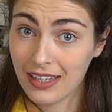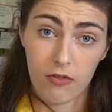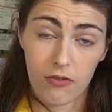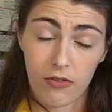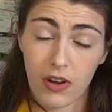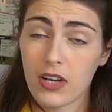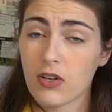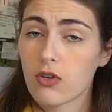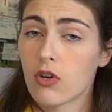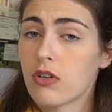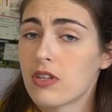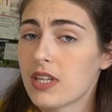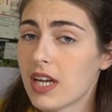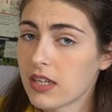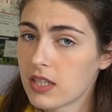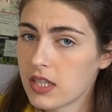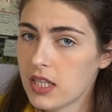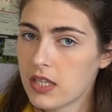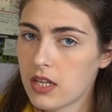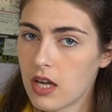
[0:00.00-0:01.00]
Find
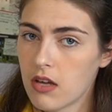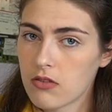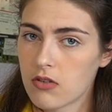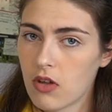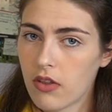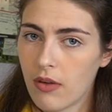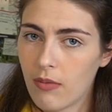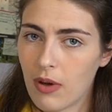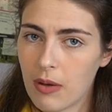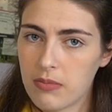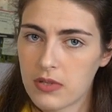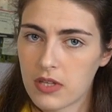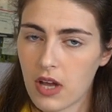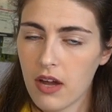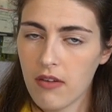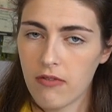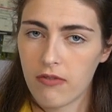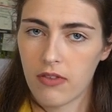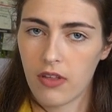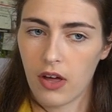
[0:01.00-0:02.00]
contact details on the
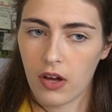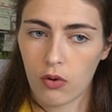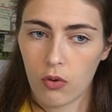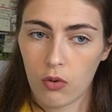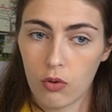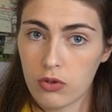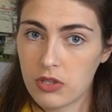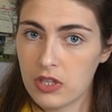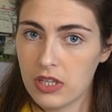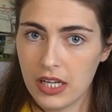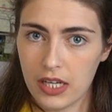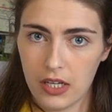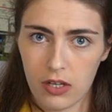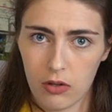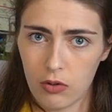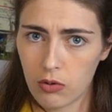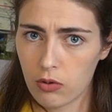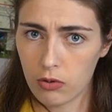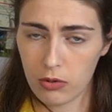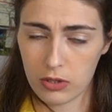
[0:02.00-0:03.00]
website for their course leader
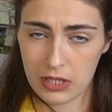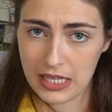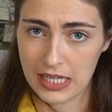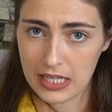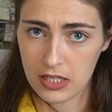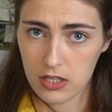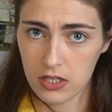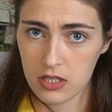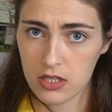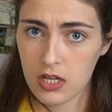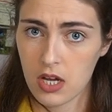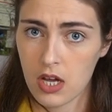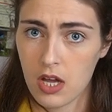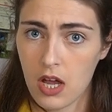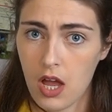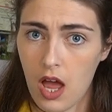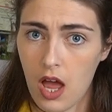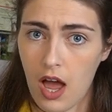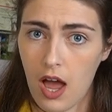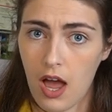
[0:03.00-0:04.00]
or course leaders,
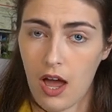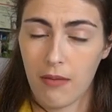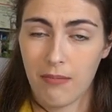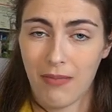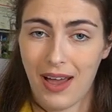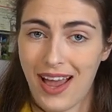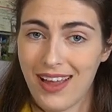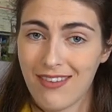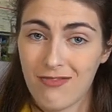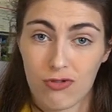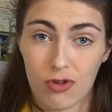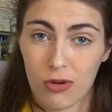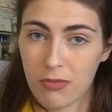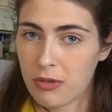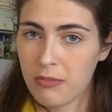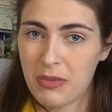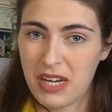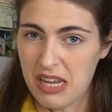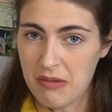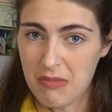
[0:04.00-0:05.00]
and drop
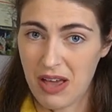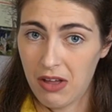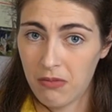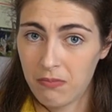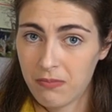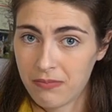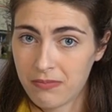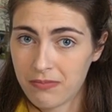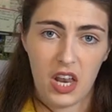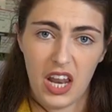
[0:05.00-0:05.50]
them an email.